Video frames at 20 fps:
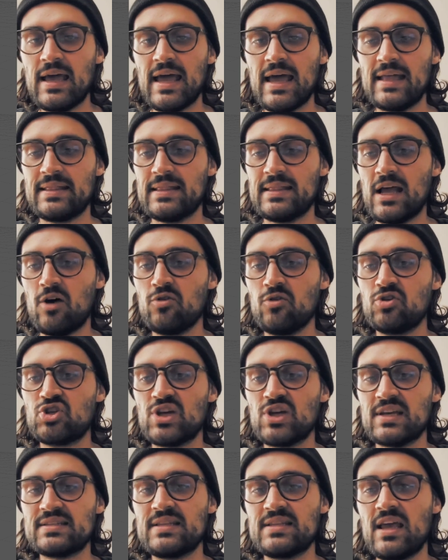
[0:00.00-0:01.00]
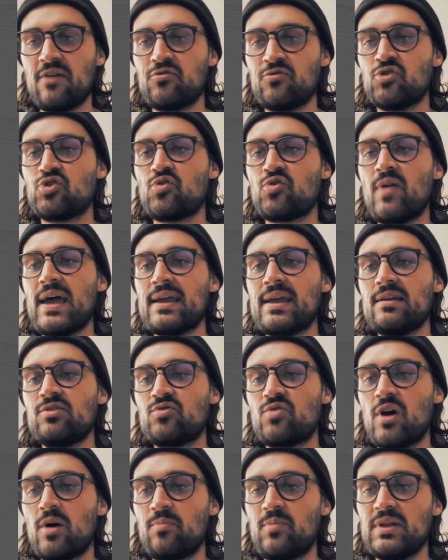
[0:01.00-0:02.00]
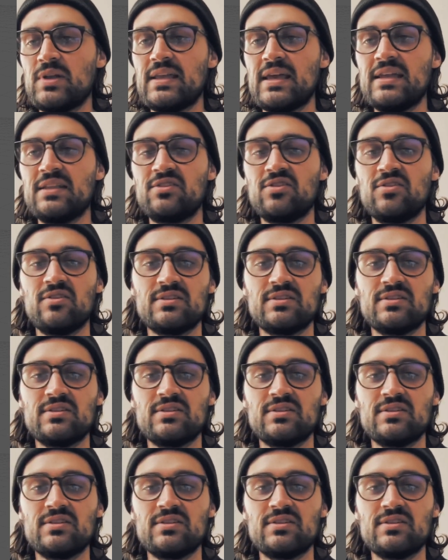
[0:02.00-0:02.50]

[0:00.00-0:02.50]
and now you just have to drag and drop it into